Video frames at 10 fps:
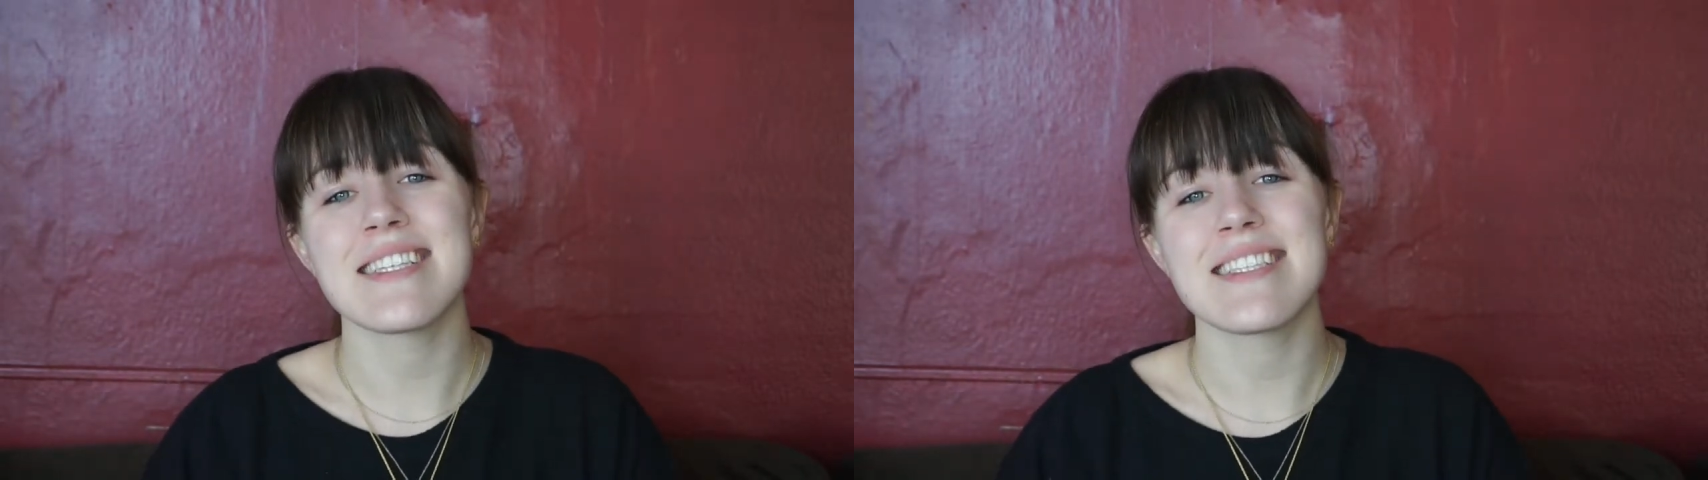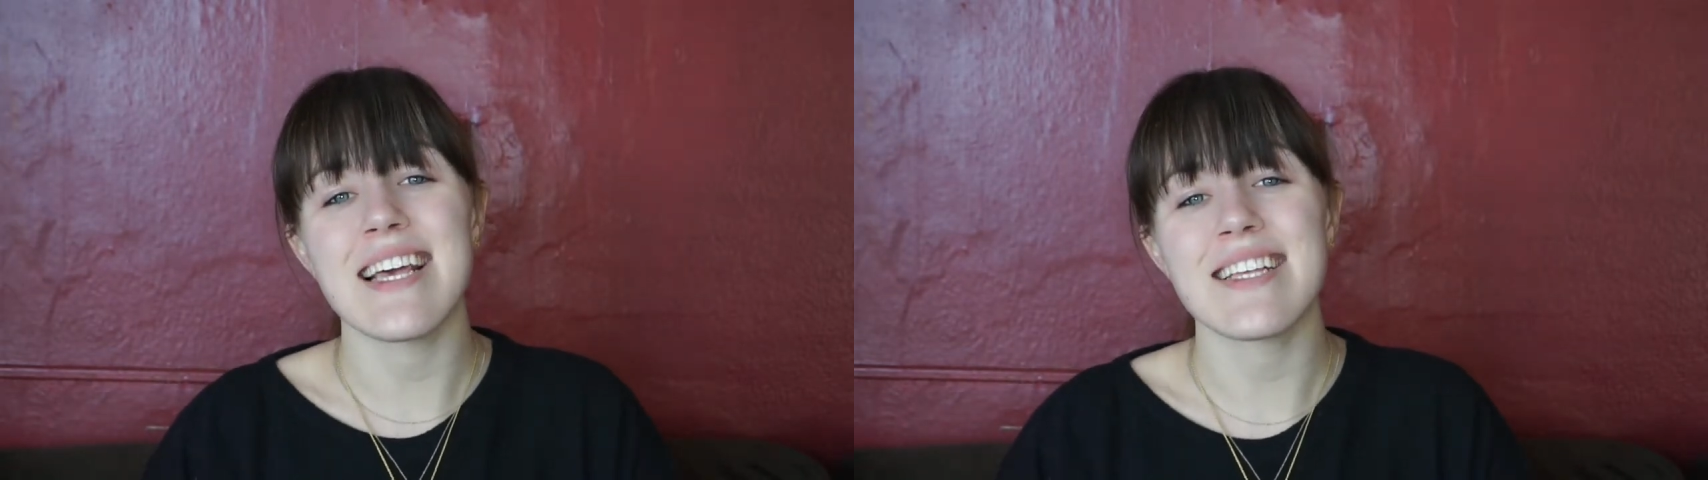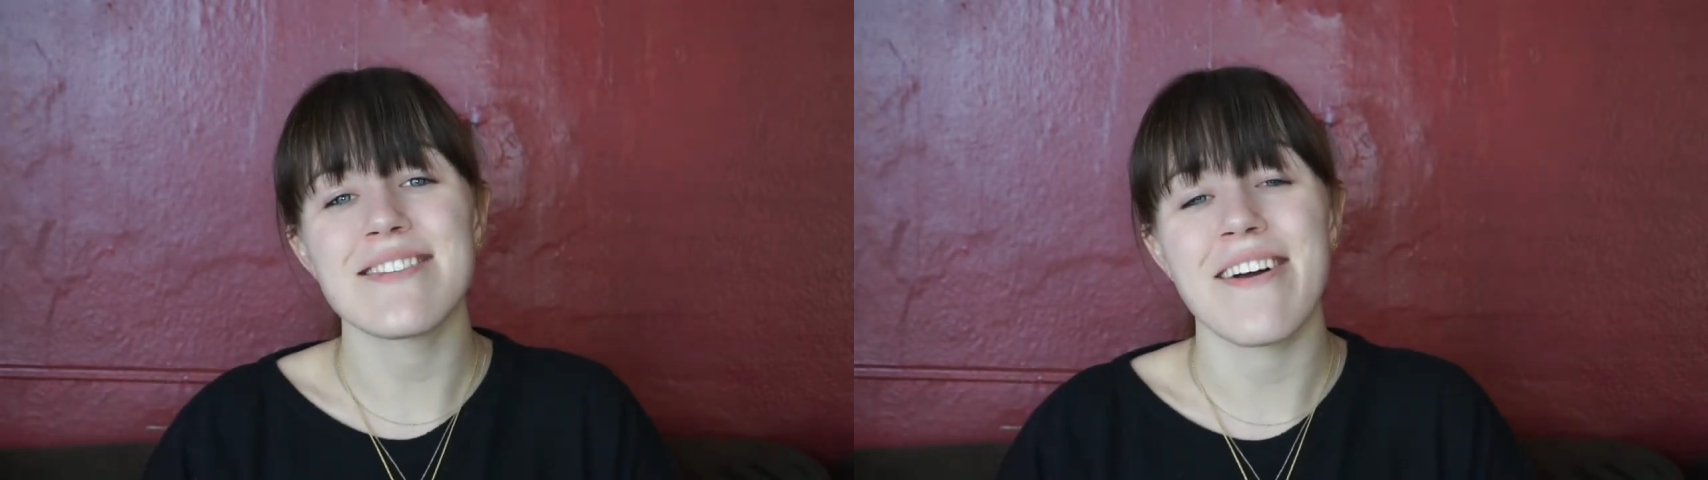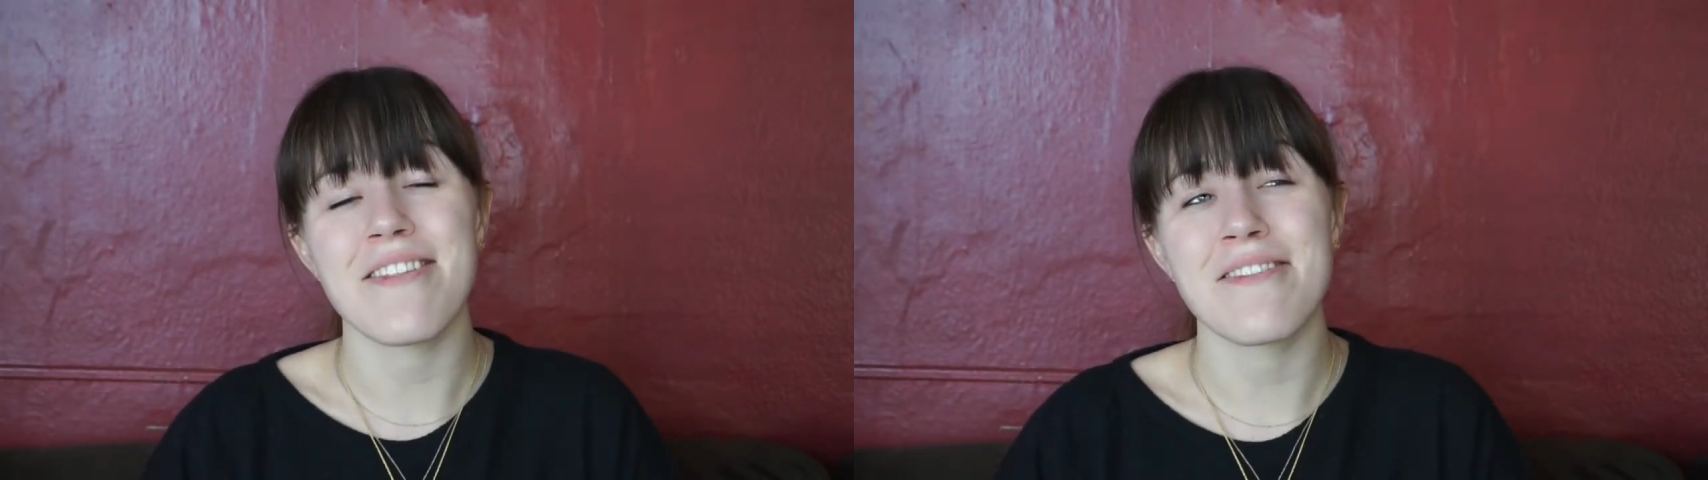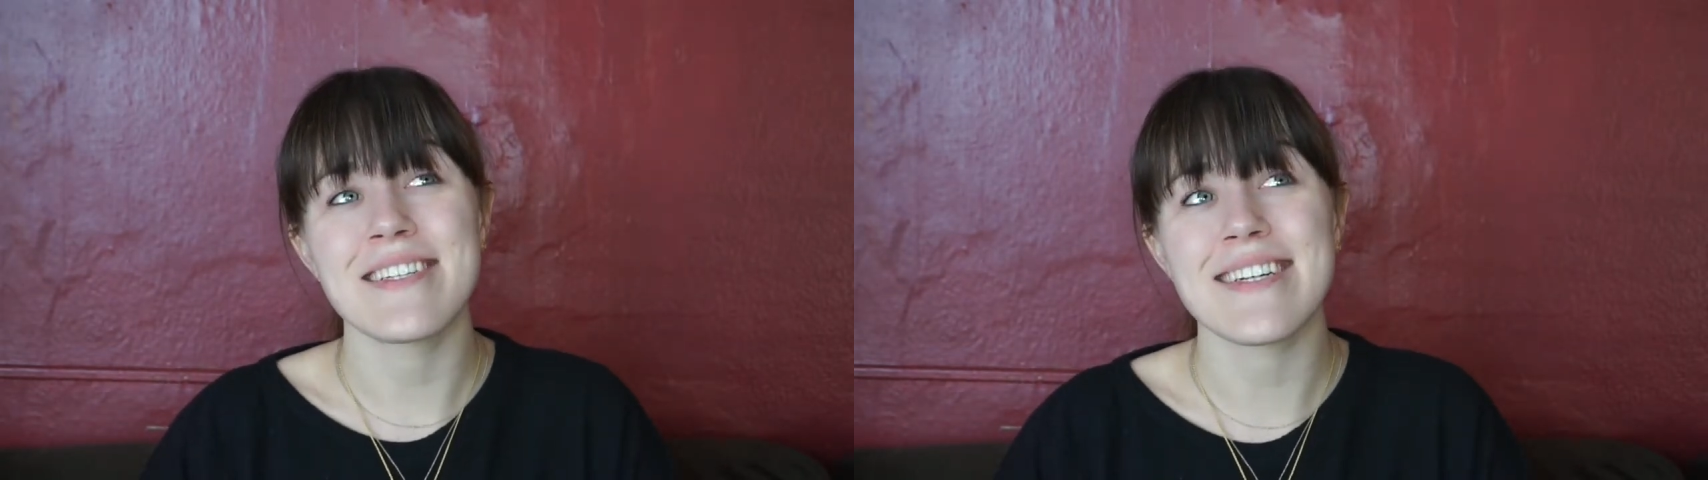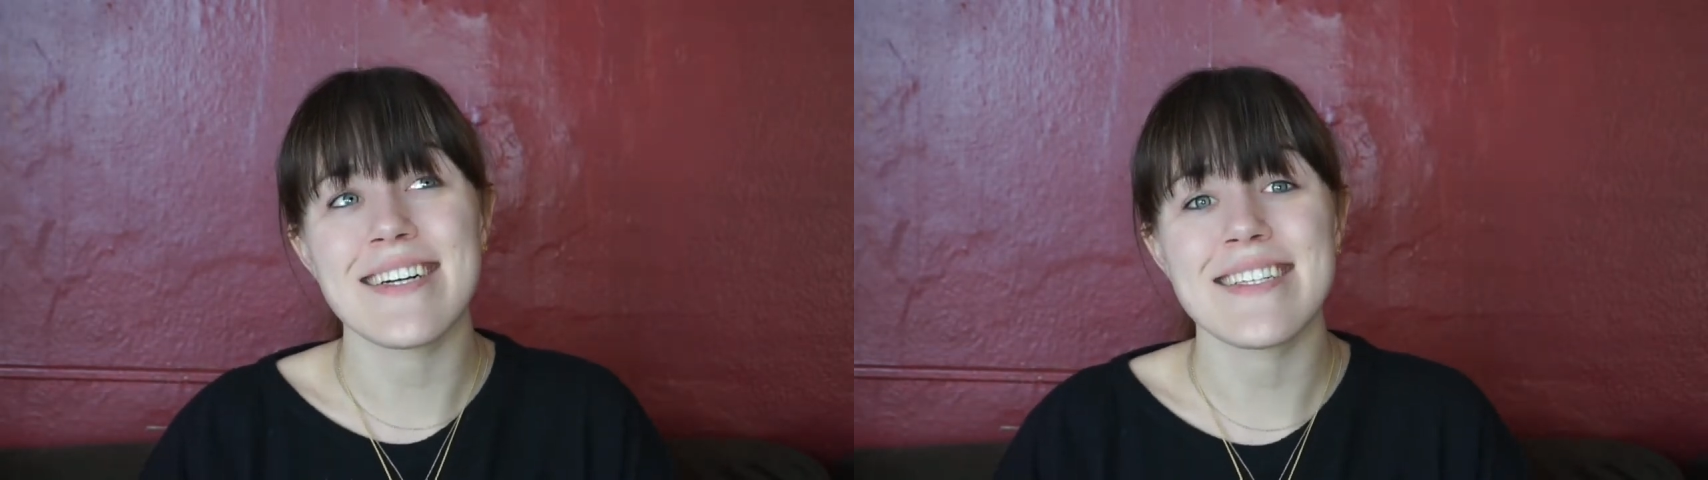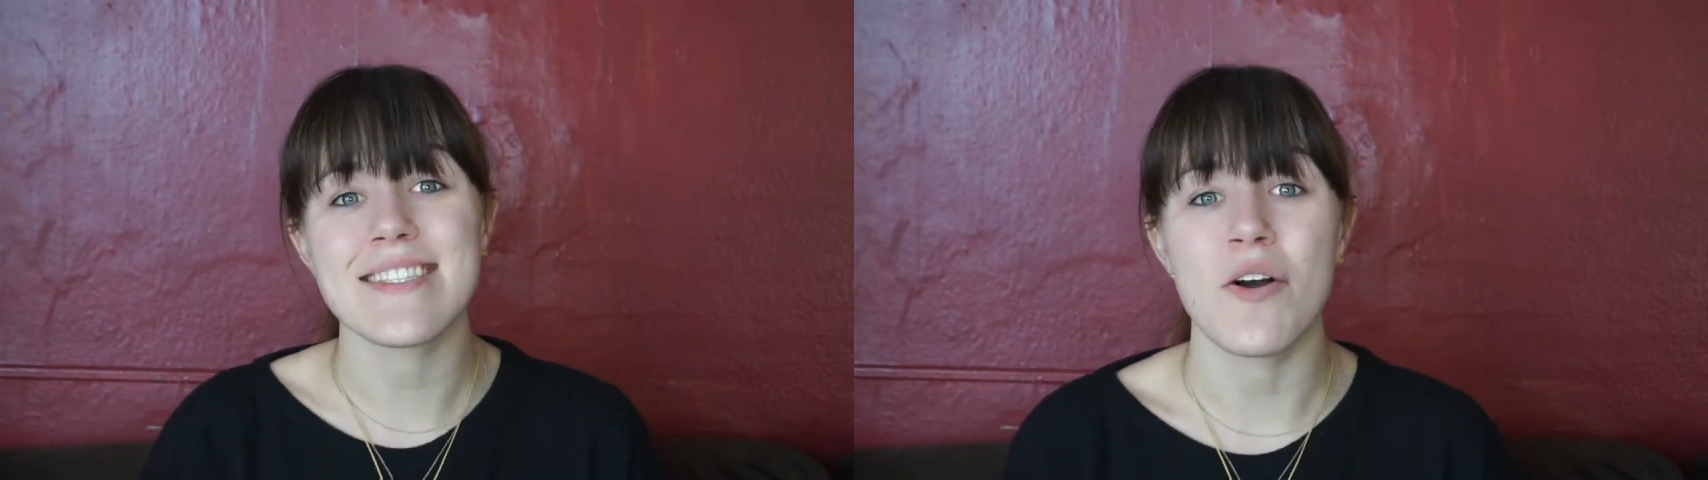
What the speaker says: these things throughout the winter.